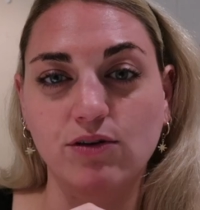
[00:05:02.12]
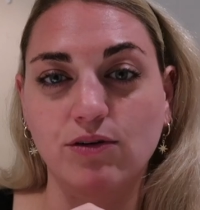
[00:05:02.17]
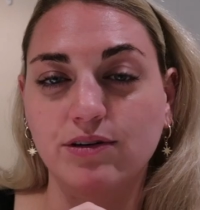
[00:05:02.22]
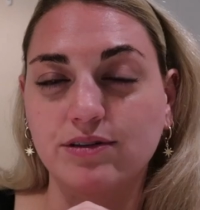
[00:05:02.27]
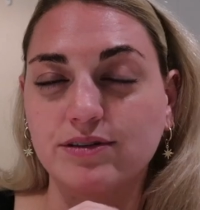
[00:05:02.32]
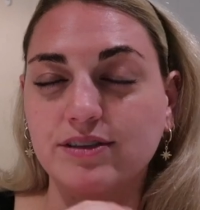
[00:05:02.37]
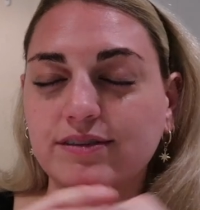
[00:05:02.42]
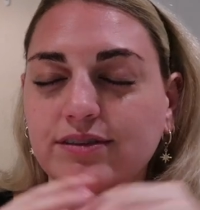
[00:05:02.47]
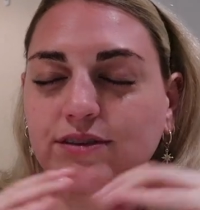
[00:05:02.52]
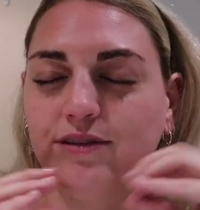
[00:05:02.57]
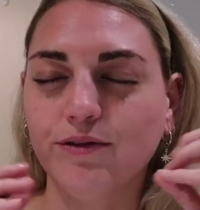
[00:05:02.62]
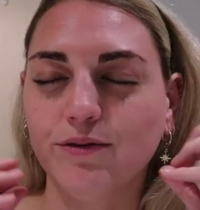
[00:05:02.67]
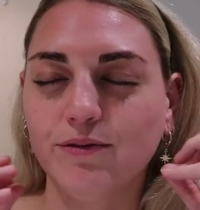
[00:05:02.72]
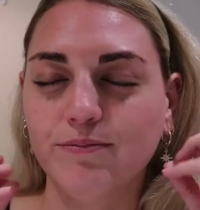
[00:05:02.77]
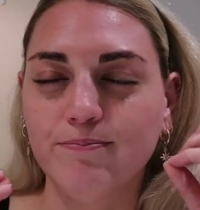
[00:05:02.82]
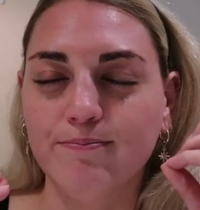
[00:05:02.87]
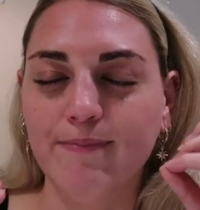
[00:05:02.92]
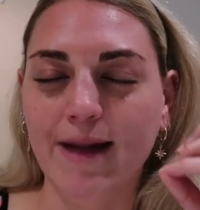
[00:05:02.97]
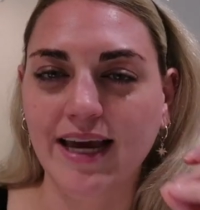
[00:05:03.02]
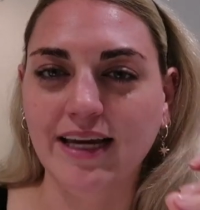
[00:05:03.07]
Your
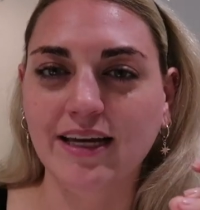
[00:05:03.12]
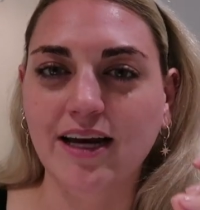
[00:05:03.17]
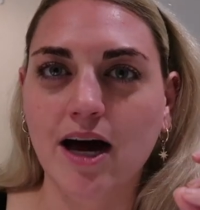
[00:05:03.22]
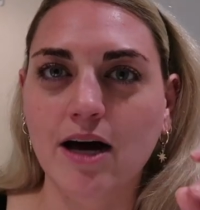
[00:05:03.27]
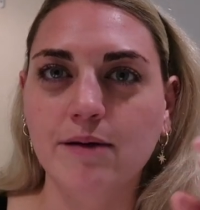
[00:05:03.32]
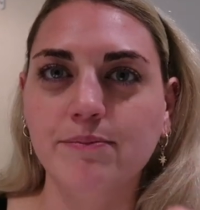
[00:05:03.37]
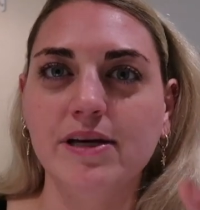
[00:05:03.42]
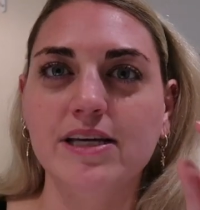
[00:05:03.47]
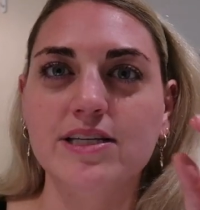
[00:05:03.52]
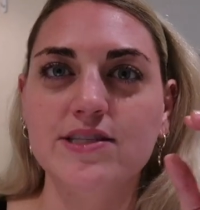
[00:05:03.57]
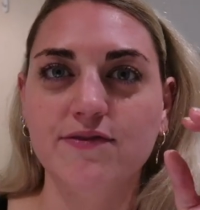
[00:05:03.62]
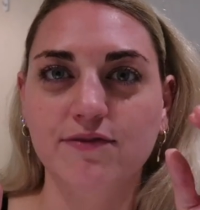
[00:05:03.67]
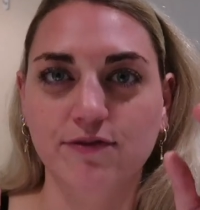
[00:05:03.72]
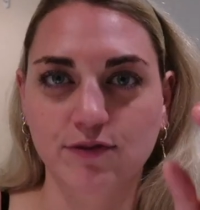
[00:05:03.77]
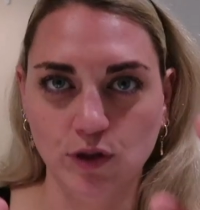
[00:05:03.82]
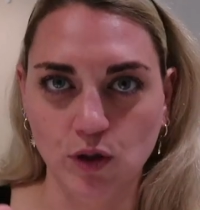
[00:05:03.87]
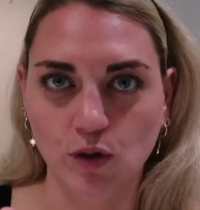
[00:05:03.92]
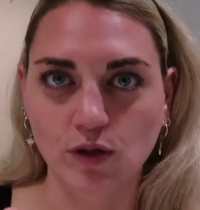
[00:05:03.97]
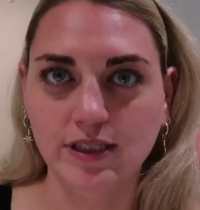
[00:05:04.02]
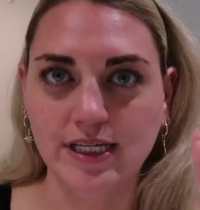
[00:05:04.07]
makeup is
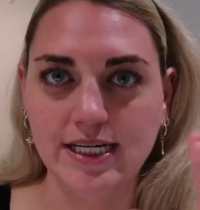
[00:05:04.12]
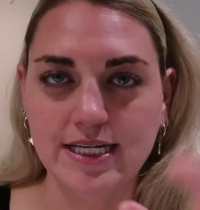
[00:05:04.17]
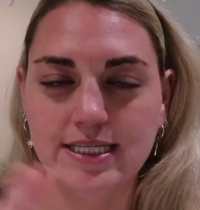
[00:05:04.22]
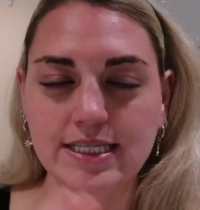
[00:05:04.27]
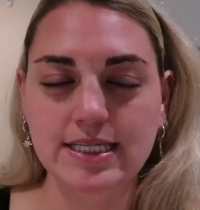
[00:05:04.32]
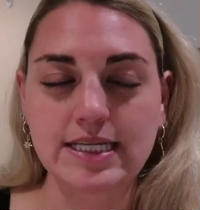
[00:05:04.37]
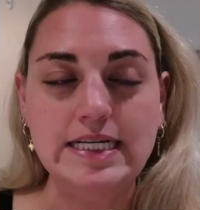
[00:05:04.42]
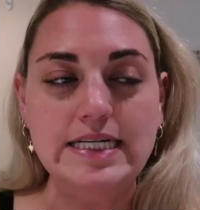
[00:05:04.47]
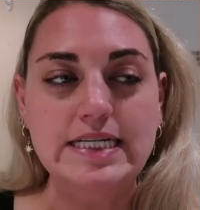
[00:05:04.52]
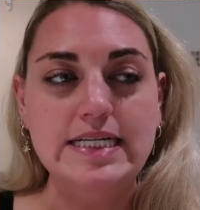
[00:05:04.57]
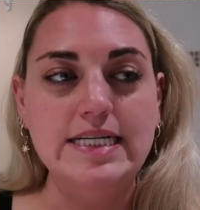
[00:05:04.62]
flawless.